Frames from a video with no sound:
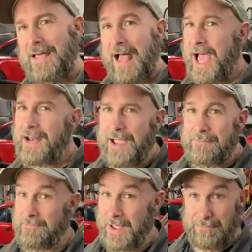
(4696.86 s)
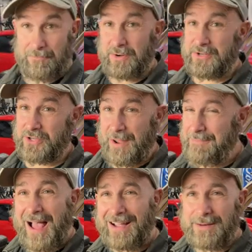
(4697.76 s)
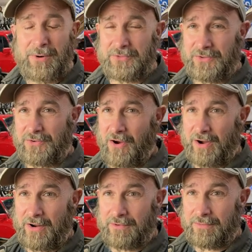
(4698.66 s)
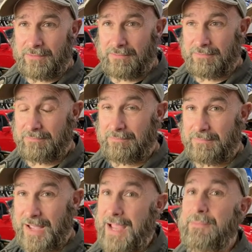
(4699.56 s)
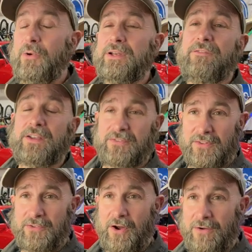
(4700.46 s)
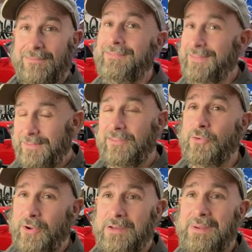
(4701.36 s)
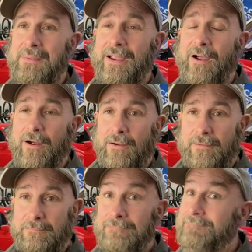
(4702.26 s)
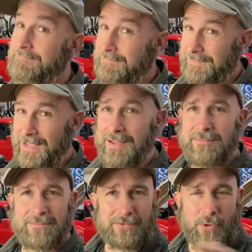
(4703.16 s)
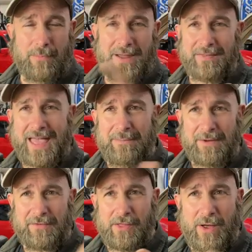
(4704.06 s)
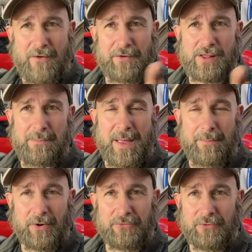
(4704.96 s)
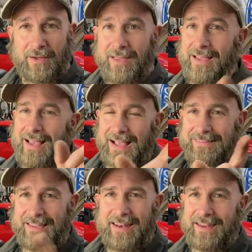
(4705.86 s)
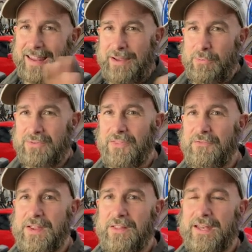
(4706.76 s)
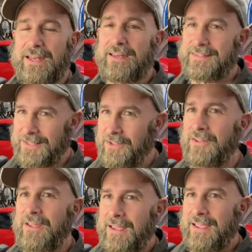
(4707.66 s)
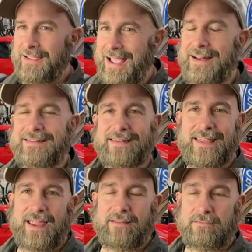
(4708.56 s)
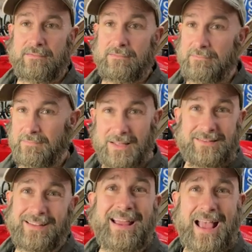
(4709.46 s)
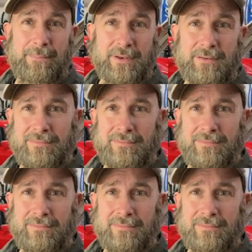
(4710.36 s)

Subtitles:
I'm pretty sure I'm not going to part this car out. I'm going to fix this car. This is going to be my car. Okay? Quote me on that, my fellow Alpha Club members. I said it. I wasn't feeling it until kind of today. It's going to happen.